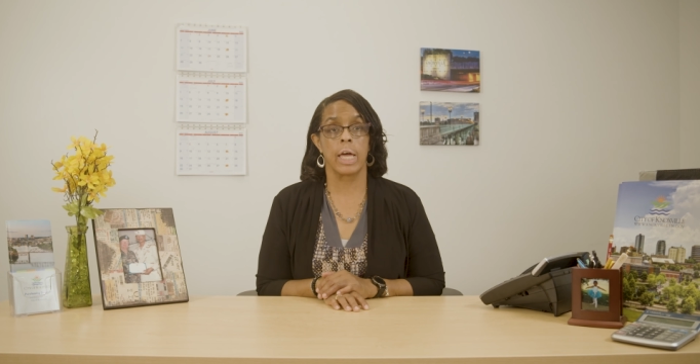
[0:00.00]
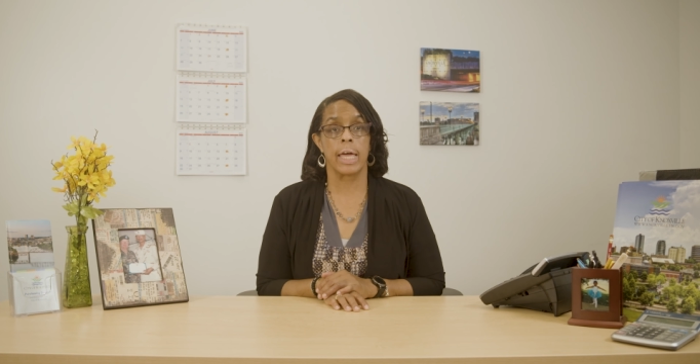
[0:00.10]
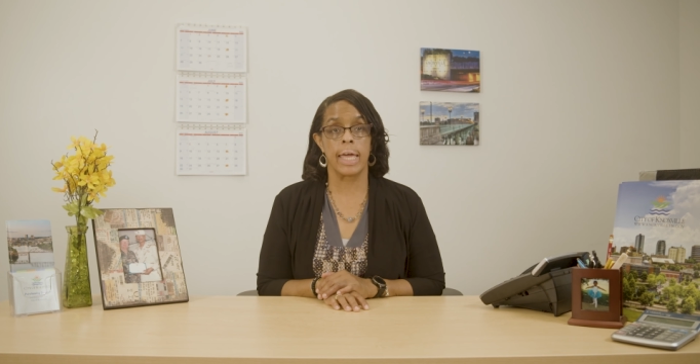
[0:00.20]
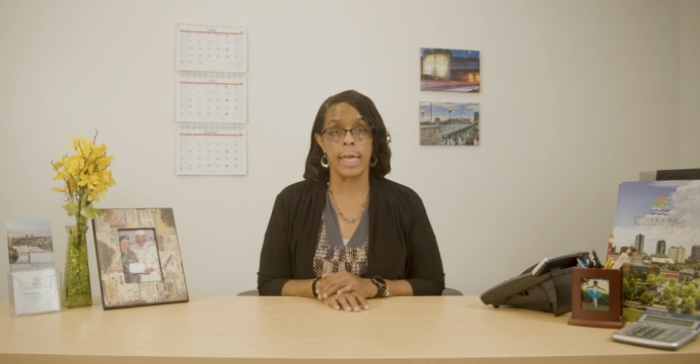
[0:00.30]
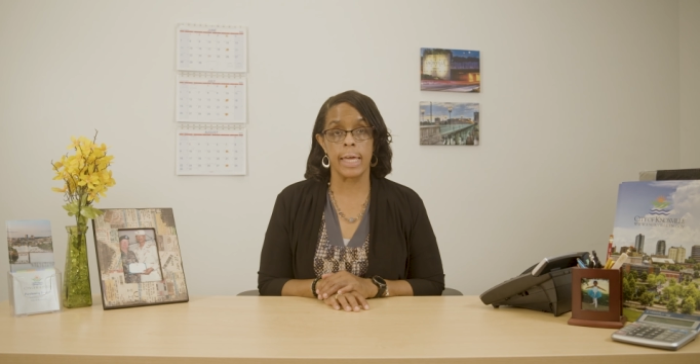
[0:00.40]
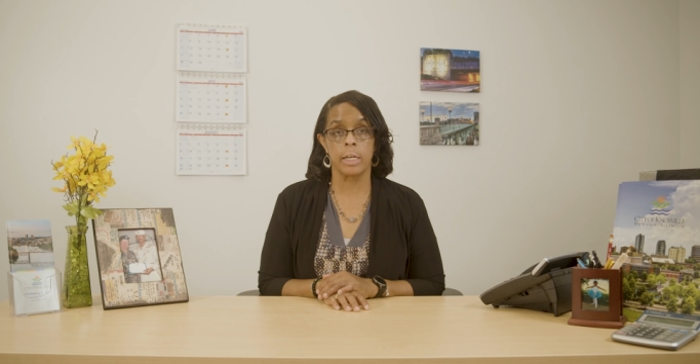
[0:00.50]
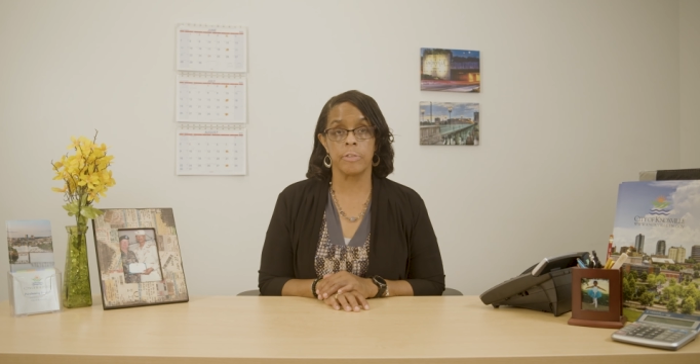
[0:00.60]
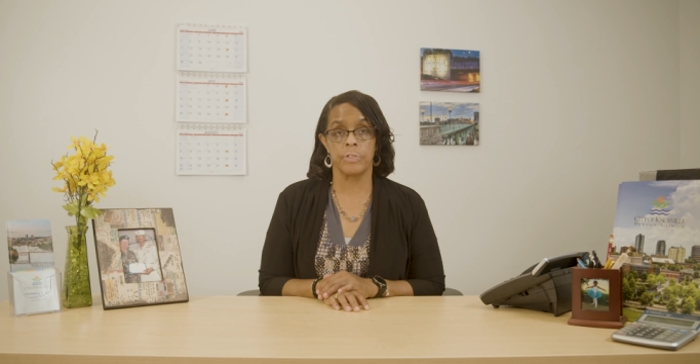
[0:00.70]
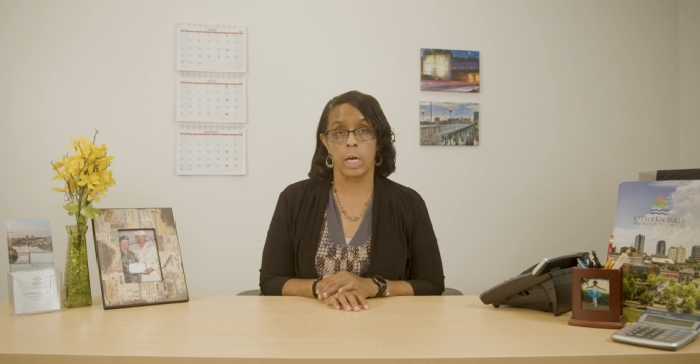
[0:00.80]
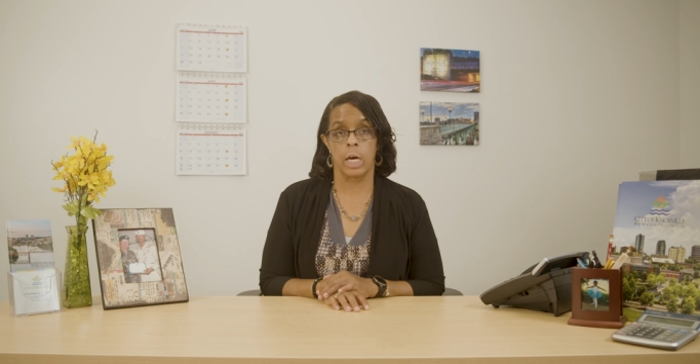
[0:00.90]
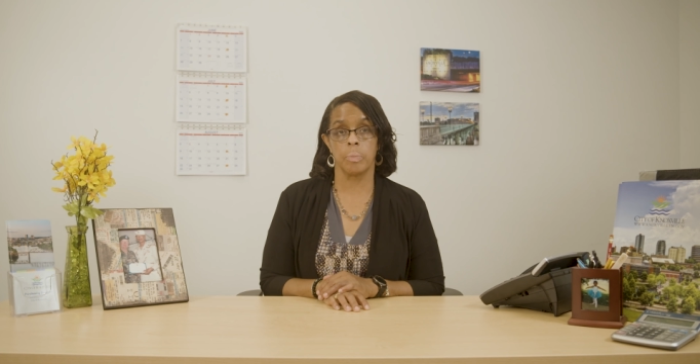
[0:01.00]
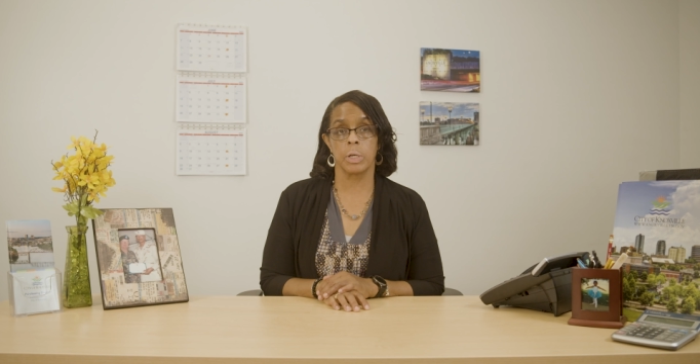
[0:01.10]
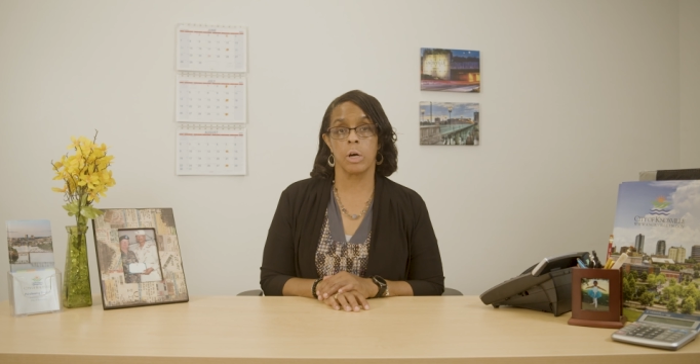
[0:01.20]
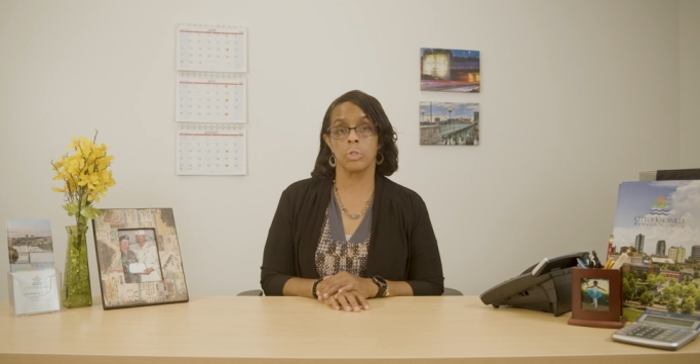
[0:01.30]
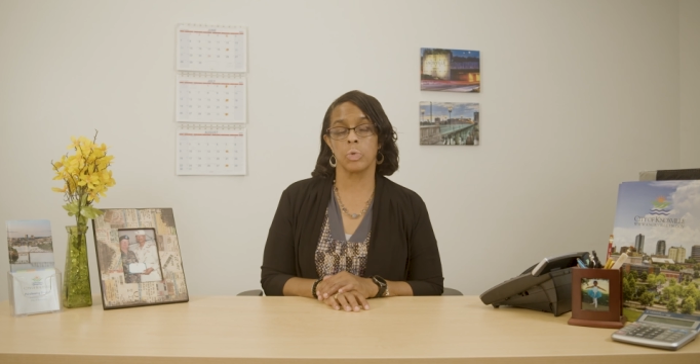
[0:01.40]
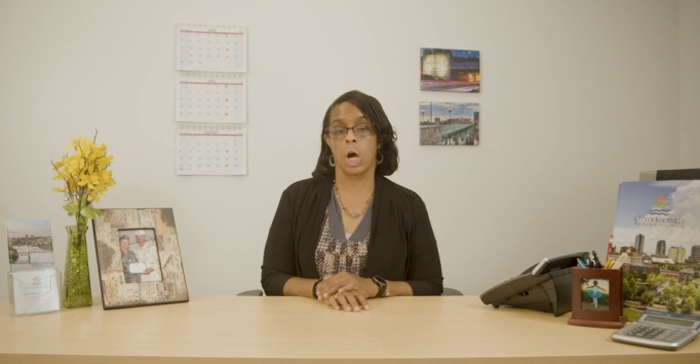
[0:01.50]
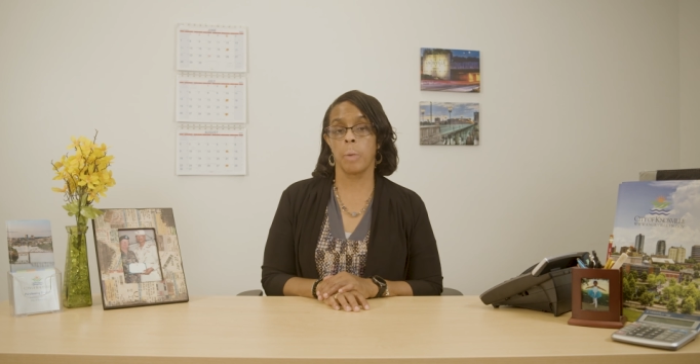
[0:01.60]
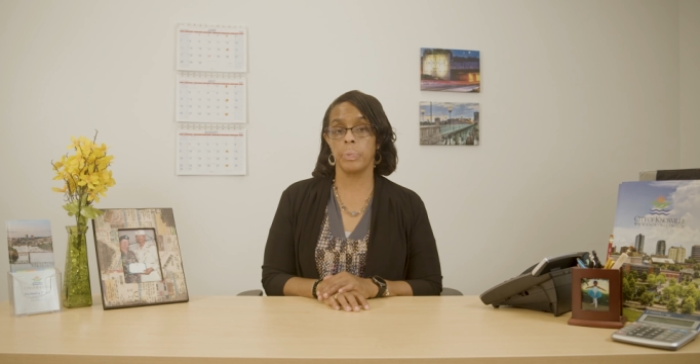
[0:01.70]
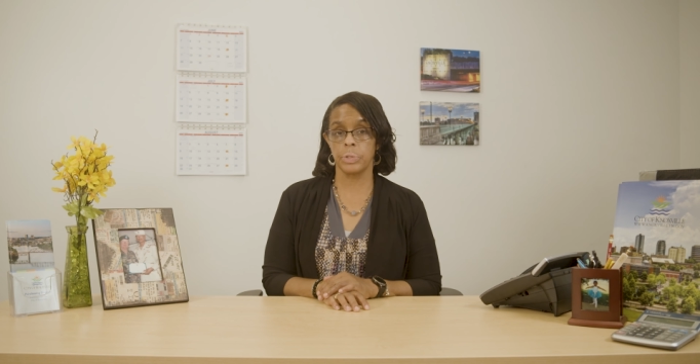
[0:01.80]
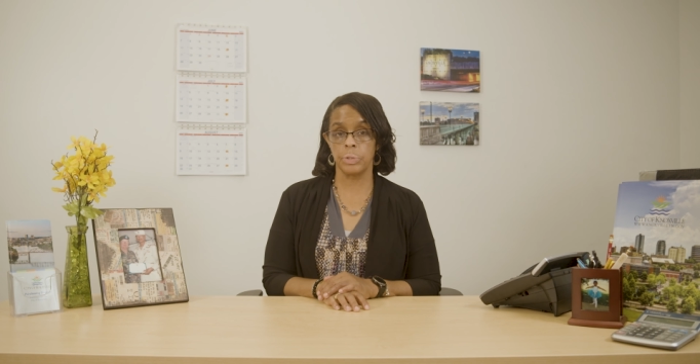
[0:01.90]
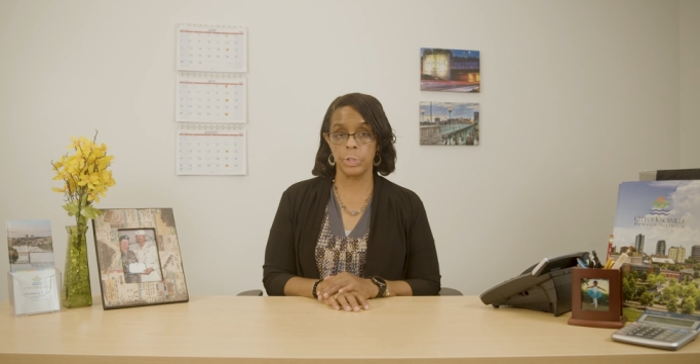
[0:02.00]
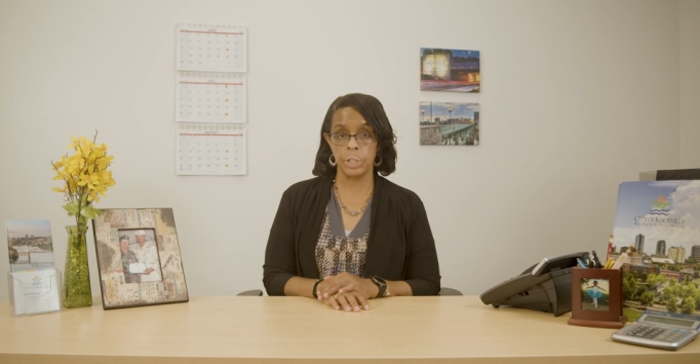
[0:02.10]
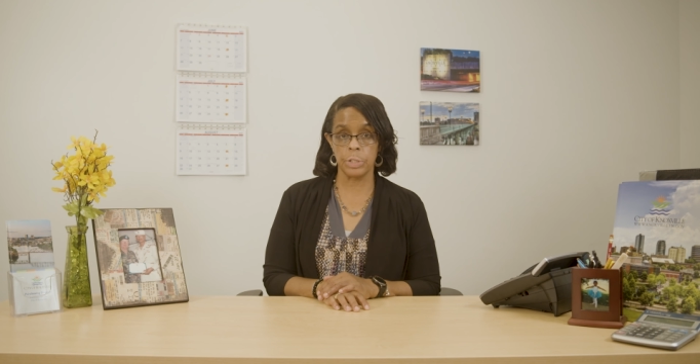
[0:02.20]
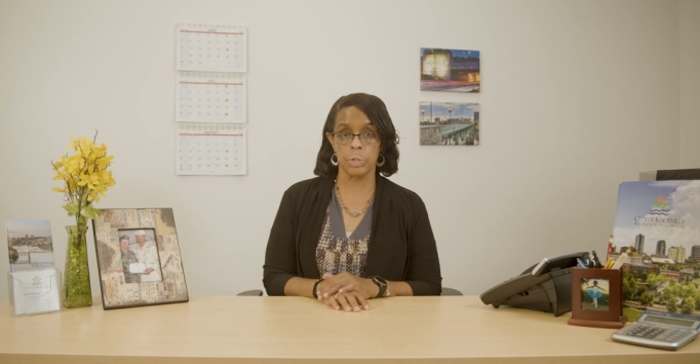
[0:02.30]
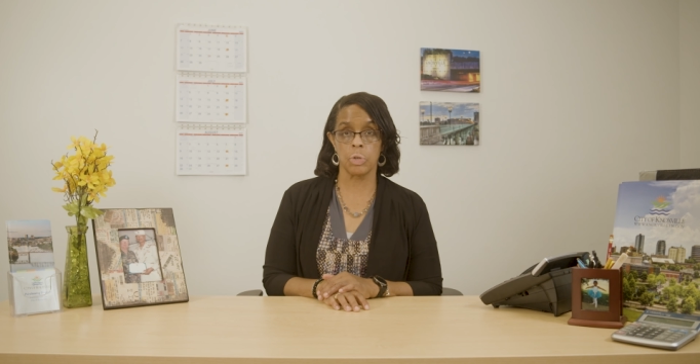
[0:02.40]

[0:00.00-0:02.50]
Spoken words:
ahead of time because when opportunities